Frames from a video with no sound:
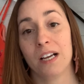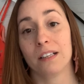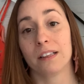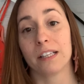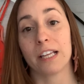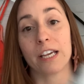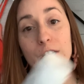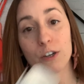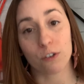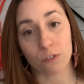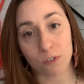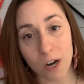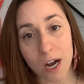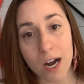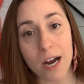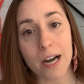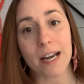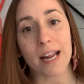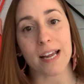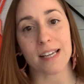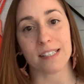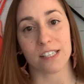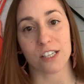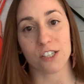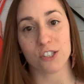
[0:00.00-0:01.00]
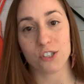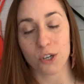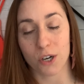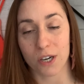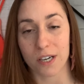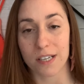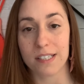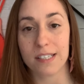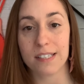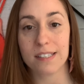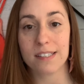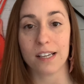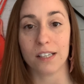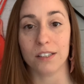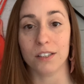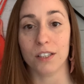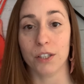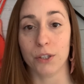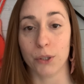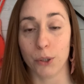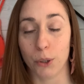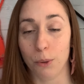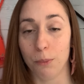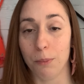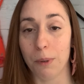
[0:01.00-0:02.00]
Later on, as I started to sell a
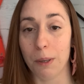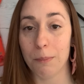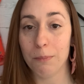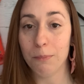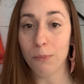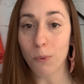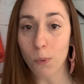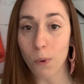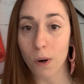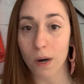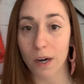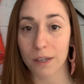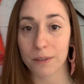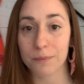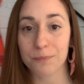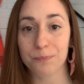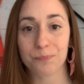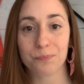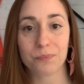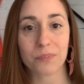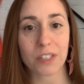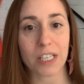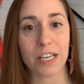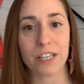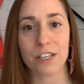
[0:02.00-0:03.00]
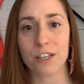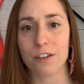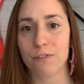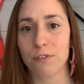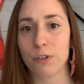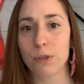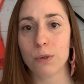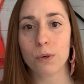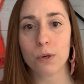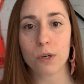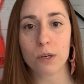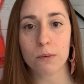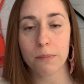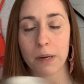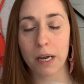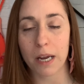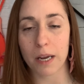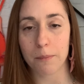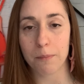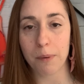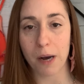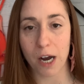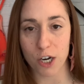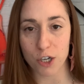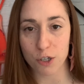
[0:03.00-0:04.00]
little bit more, and if you go to my
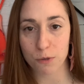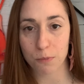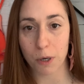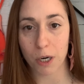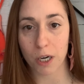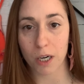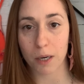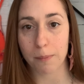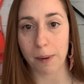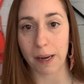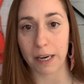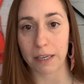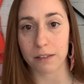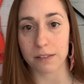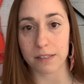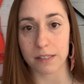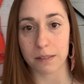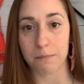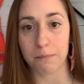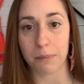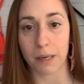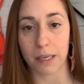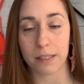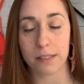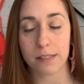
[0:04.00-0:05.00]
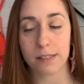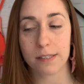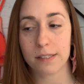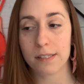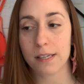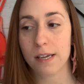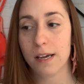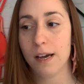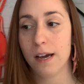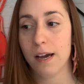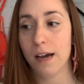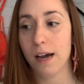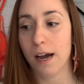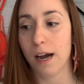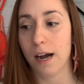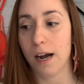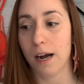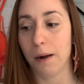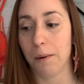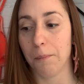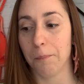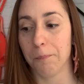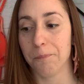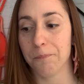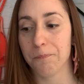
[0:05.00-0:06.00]
Poshmark Bangles and Buttons,
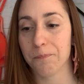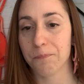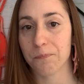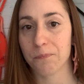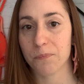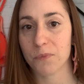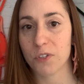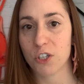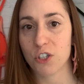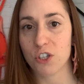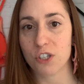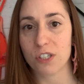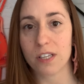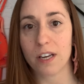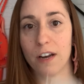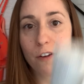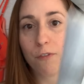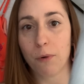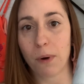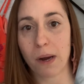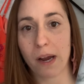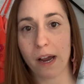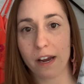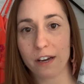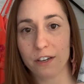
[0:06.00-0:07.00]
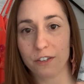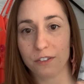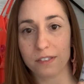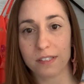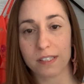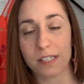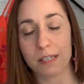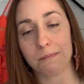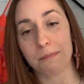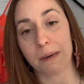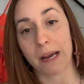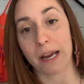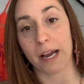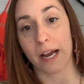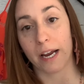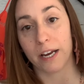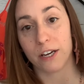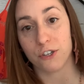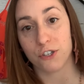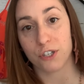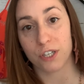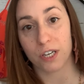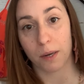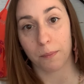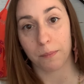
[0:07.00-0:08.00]
just an FYI, you'll see my
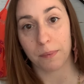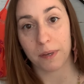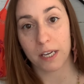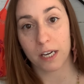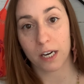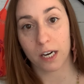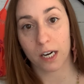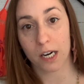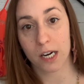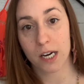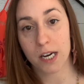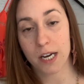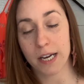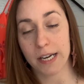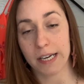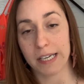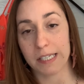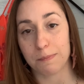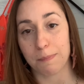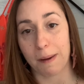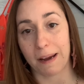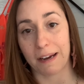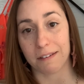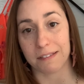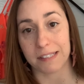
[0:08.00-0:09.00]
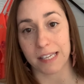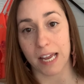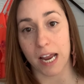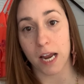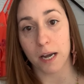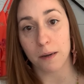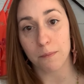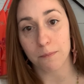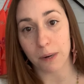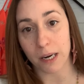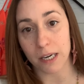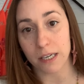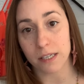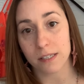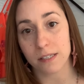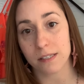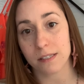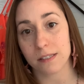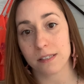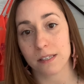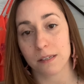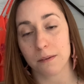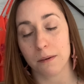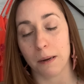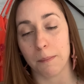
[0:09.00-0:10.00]
IG up here is bangles and
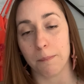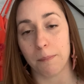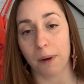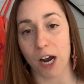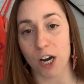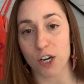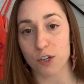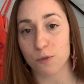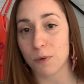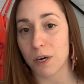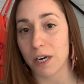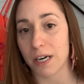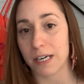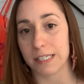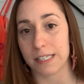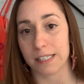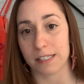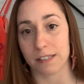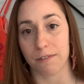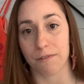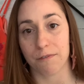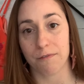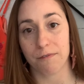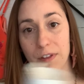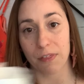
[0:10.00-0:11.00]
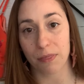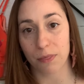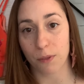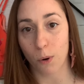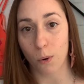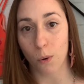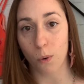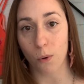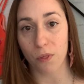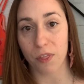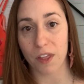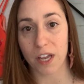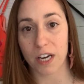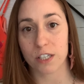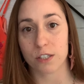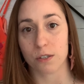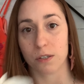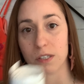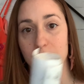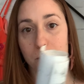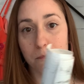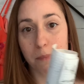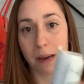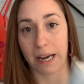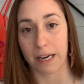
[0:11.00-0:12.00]
buttons. In Poshmark, it doesn't fit the whole thing, so
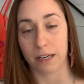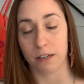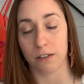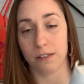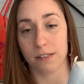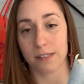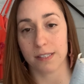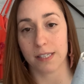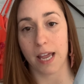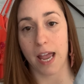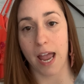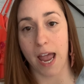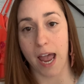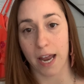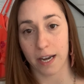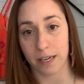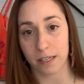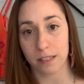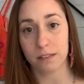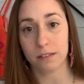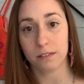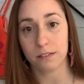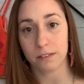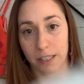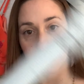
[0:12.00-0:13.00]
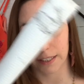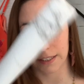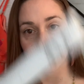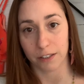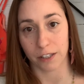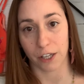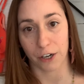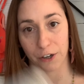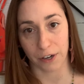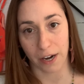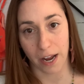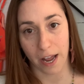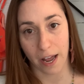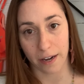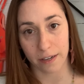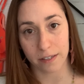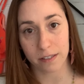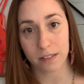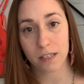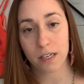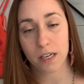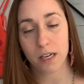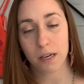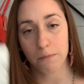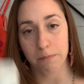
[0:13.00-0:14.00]
it's bangles N, like the letter
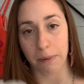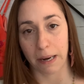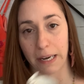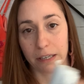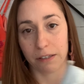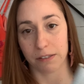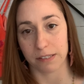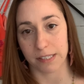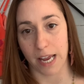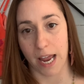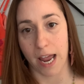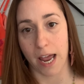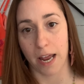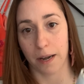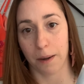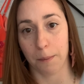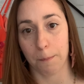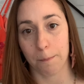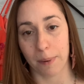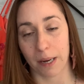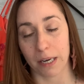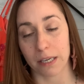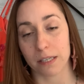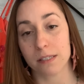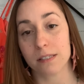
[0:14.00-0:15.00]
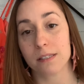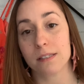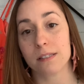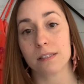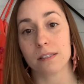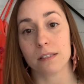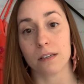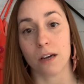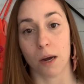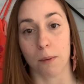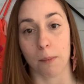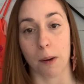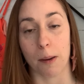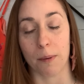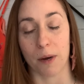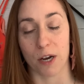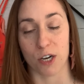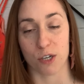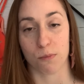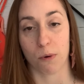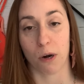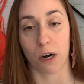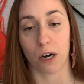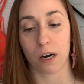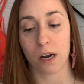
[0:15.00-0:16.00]
N, bangles and buttons on my
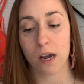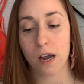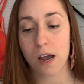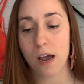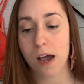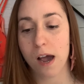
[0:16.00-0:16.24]
Poshmark.